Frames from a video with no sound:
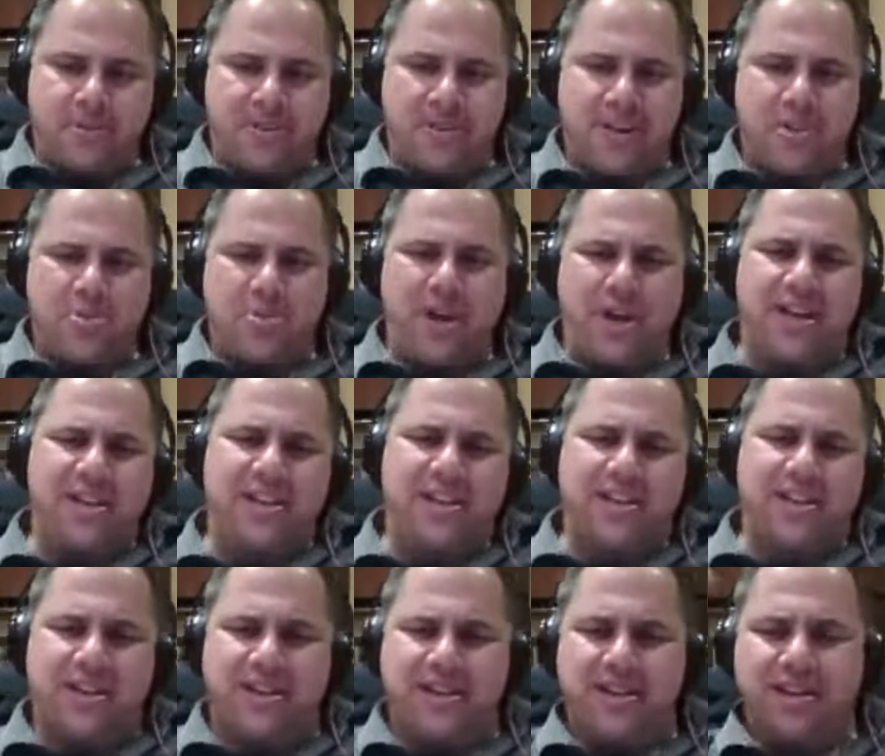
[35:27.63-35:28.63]
another way I
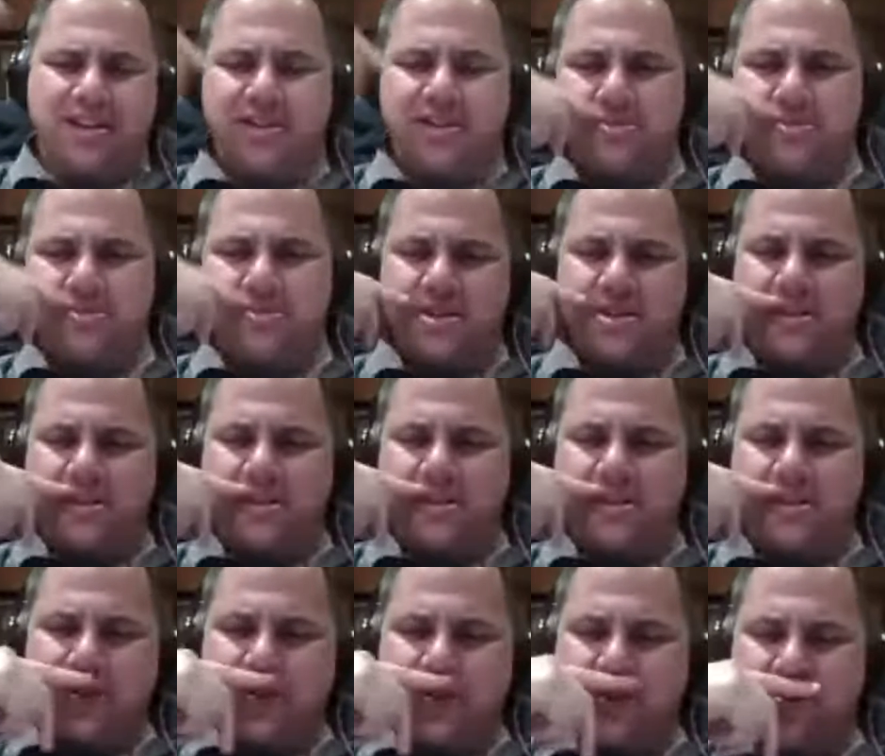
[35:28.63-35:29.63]
thought. There was
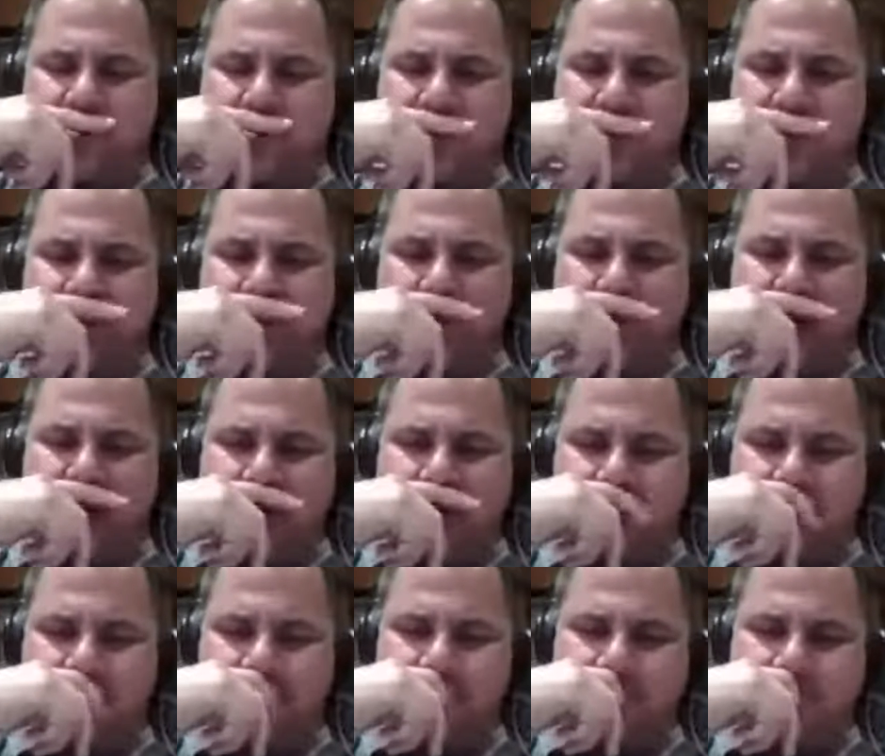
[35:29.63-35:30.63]
another way I thought
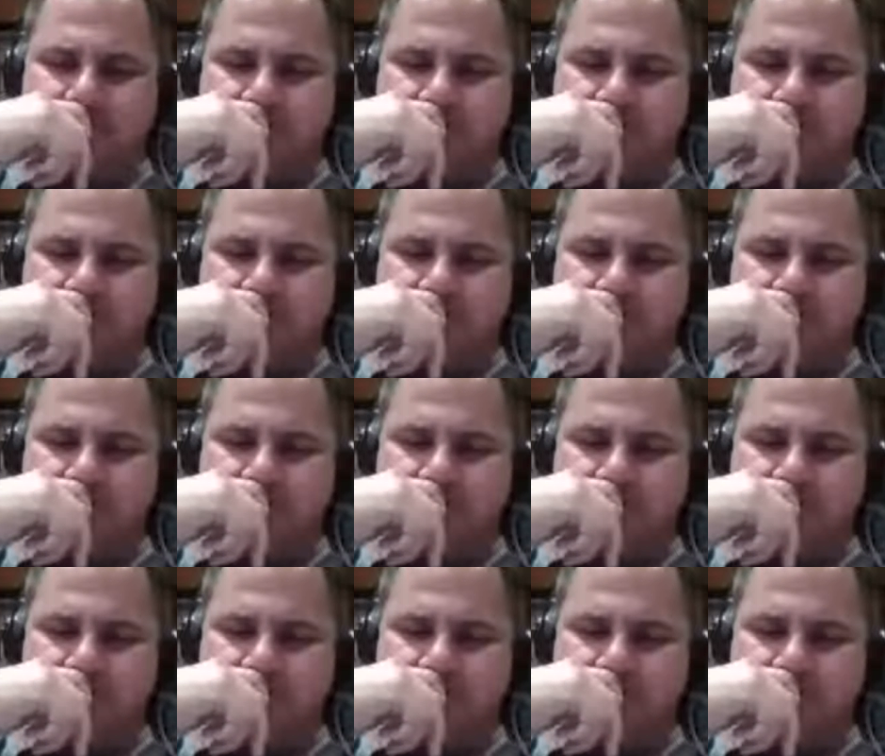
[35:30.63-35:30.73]
of